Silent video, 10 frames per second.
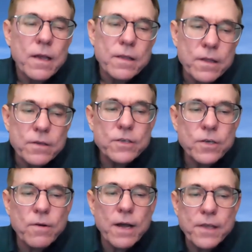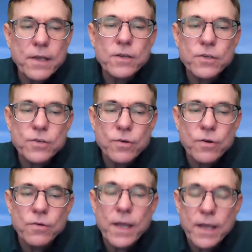This too, I think, is
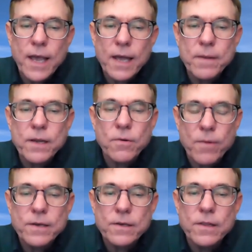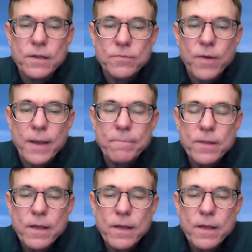true. They can be corrected this way,